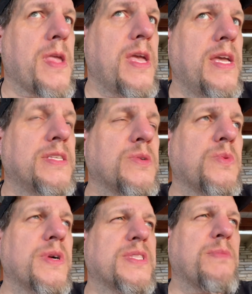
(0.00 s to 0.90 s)
Is it
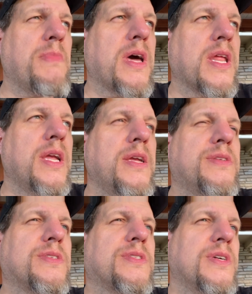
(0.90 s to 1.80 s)
worth the money?
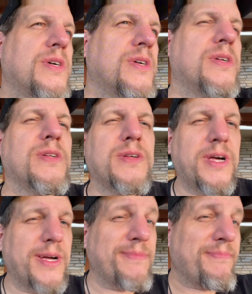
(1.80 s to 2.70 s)
Still,
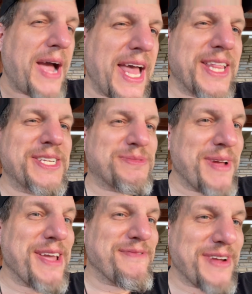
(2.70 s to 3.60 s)
mileage
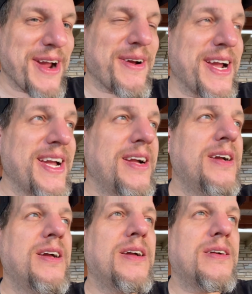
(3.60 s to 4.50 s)
may vary.
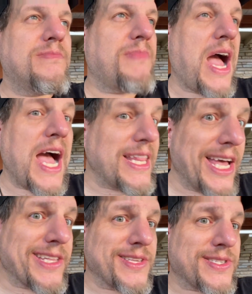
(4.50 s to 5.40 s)
I
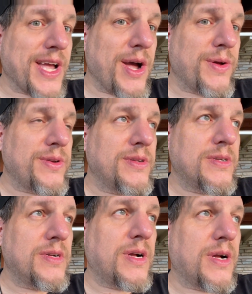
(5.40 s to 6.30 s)
like the sound.
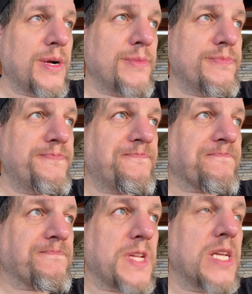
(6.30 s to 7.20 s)

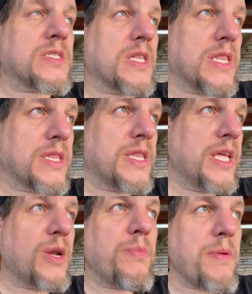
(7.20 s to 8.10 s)
It's a
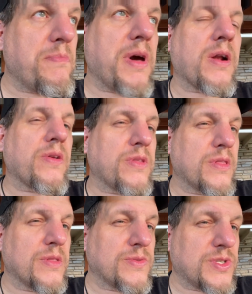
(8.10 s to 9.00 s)
little bit better
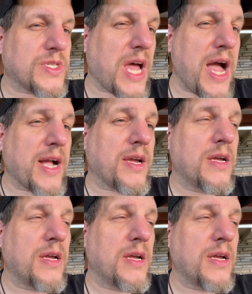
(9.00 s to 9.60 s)
than stock.